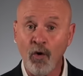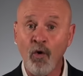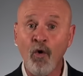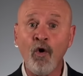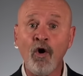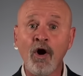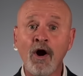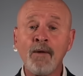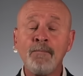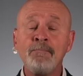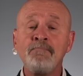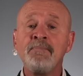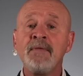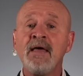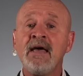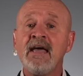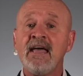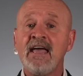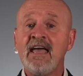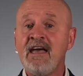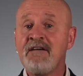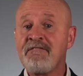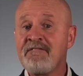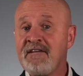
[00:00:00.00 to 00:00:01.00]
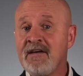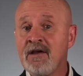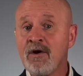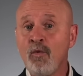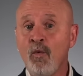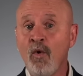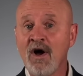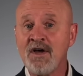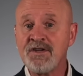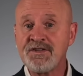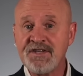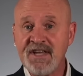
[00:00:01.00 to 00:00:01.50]
Or if it
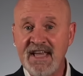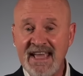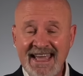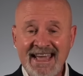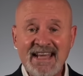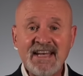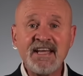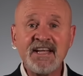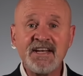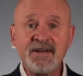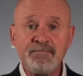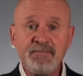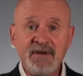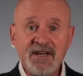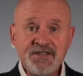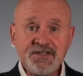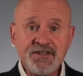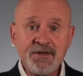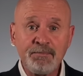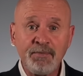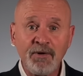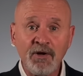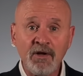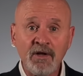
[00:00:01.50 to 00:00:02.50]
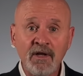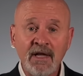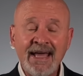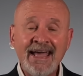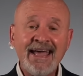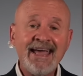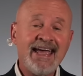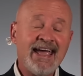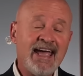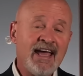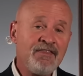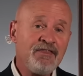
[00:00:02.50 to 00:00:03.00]
was inadmissible
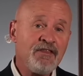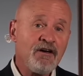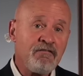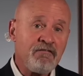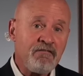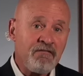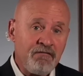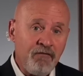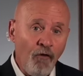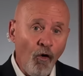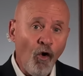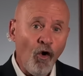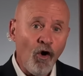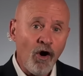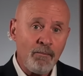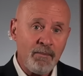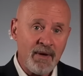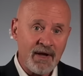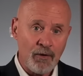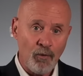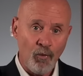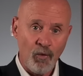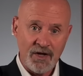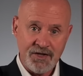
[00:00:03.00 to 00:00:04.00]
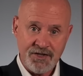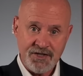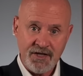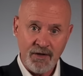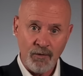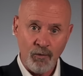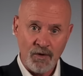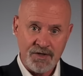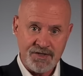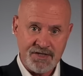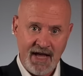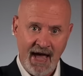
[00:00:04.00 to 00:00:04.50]
in the form in which
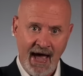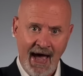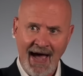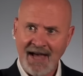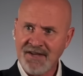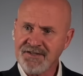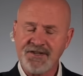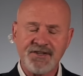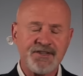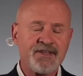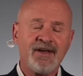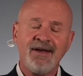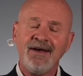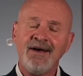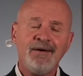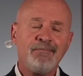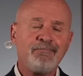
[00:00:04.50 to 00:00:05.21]
it was asked,